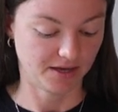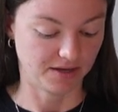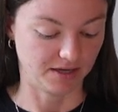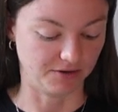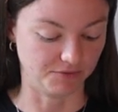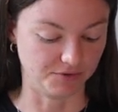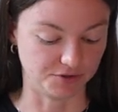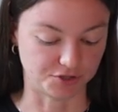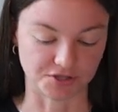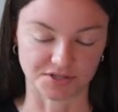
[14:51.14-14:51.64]

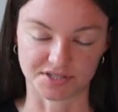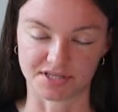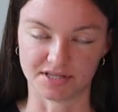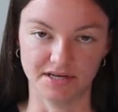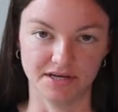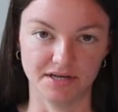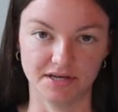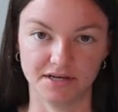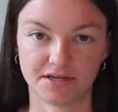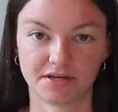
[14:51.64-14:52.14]
It was just
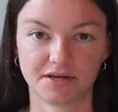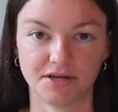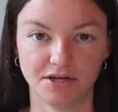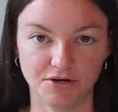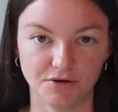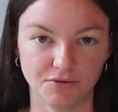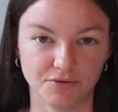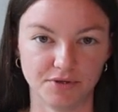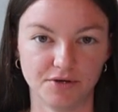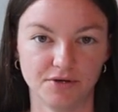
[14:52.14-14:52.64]
the, you
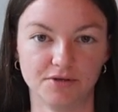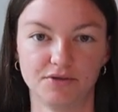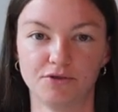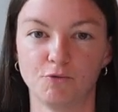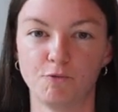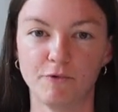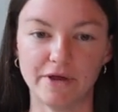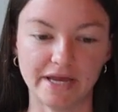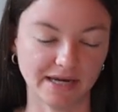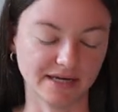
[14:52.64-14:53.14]
know, the
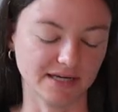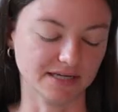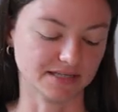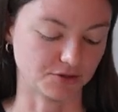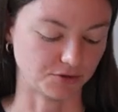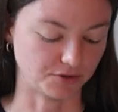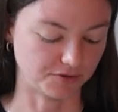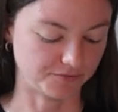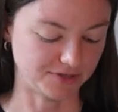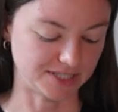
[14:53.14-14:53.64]
weakness
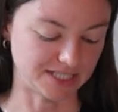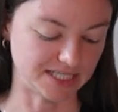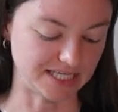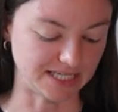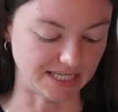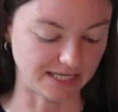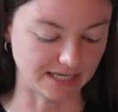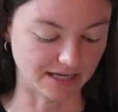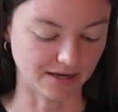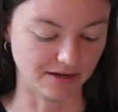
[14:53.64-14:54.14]
or the
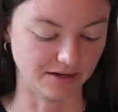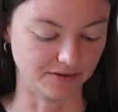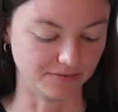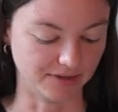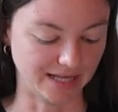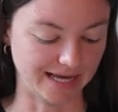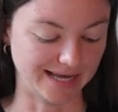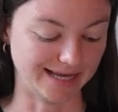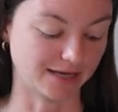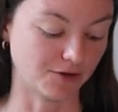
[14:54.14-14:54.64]
fatigue of
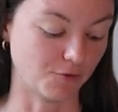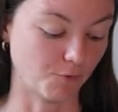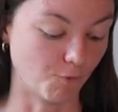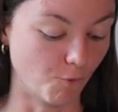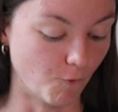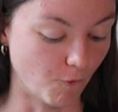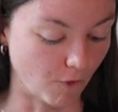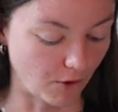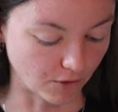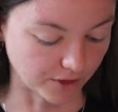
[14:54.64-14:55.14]
like
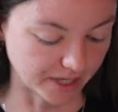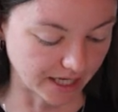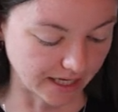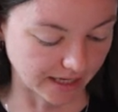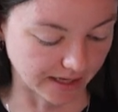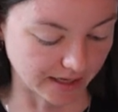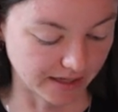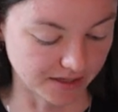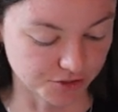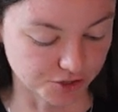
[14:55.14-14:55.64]

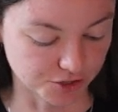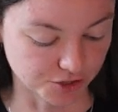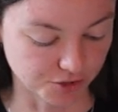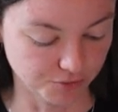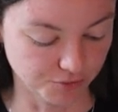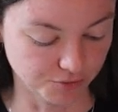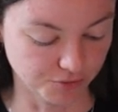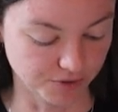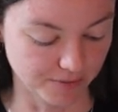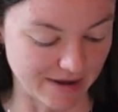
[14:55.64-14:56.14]
walking
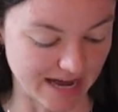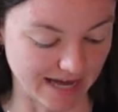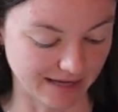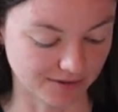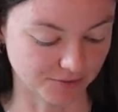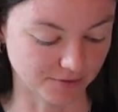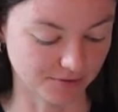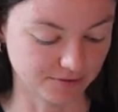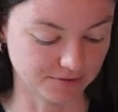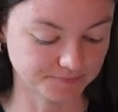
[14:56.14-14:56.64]
to the
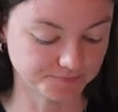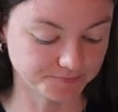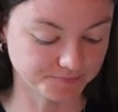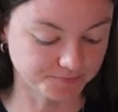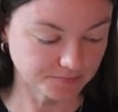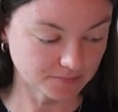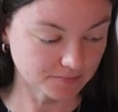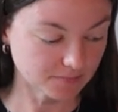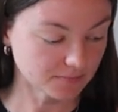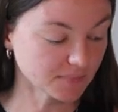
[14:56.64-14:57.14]
bathroom.
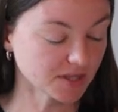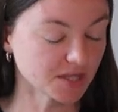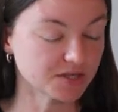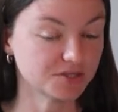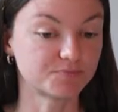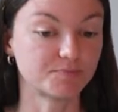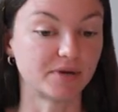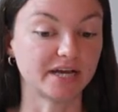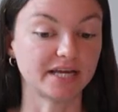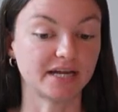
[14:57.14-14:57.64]

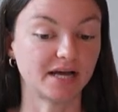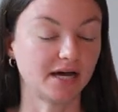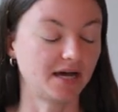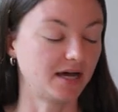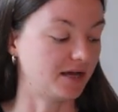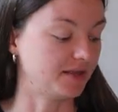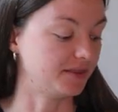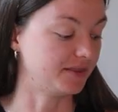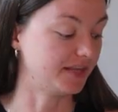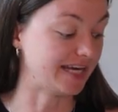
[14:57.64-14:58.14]
But
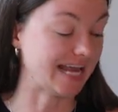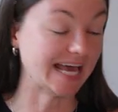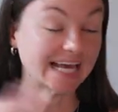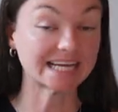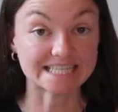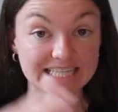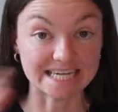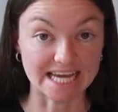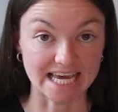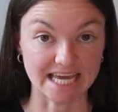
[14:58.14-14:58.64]
the
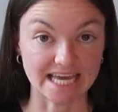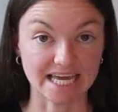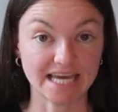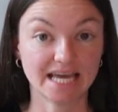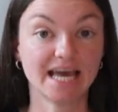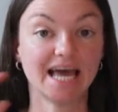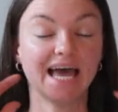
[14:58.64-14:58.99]
next day